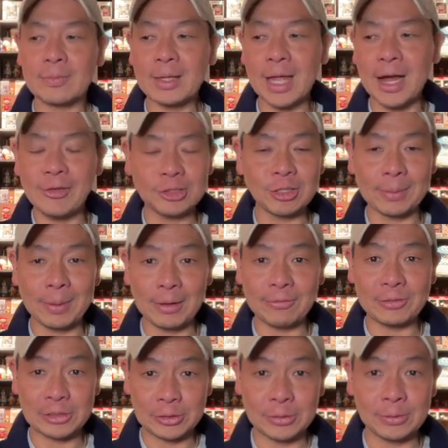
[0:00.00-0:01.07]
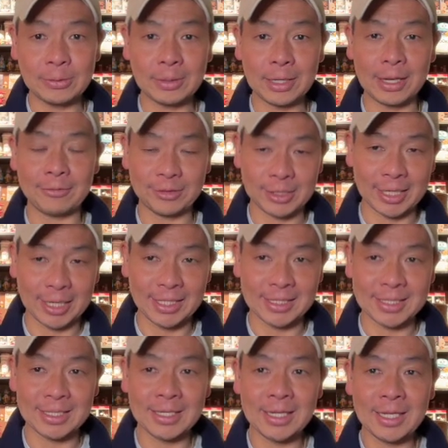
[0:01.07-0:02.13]
I would drop off Lou every
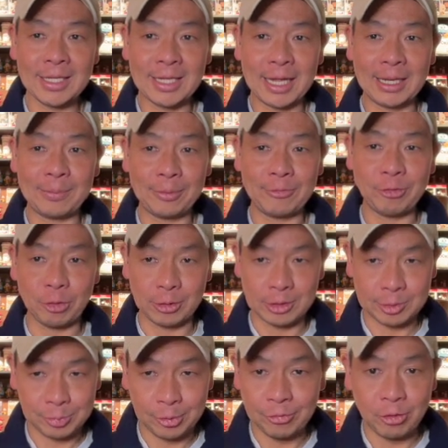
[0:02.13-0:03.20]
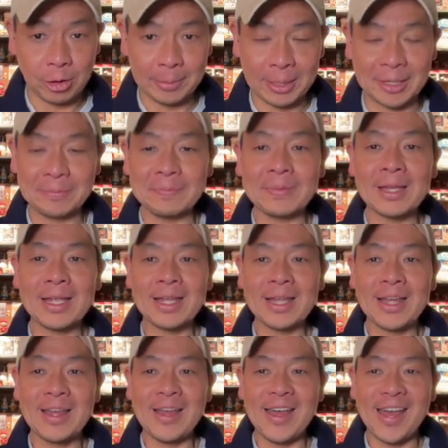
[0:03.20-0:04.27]
night that he was performing
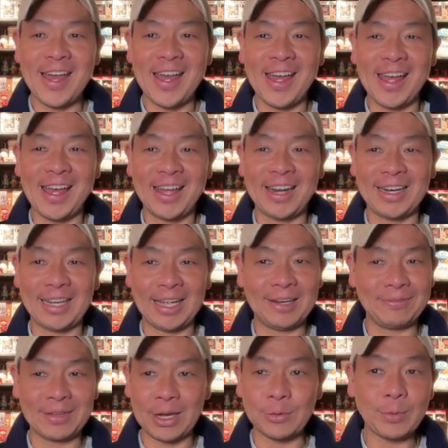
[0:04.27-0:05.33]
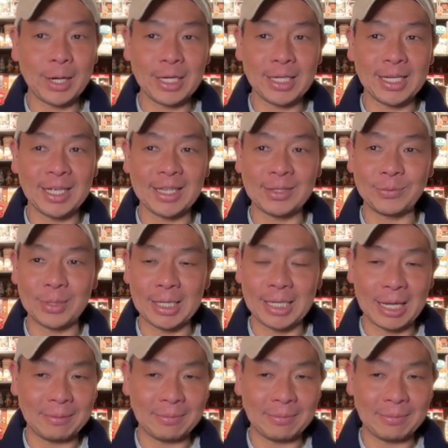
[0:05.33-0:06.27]
and let him get ready. And when he came